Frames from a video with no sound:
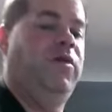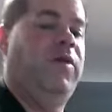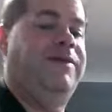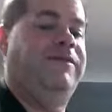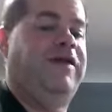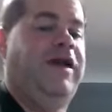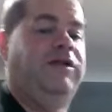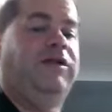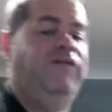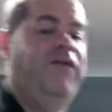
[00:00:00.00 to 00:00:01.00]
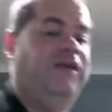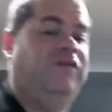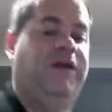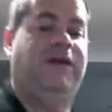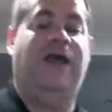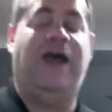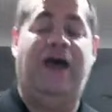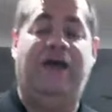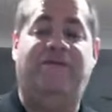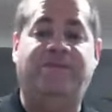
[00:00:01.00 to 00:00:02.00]
your website through Facebook
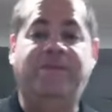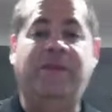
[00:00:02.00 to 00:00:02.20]
Live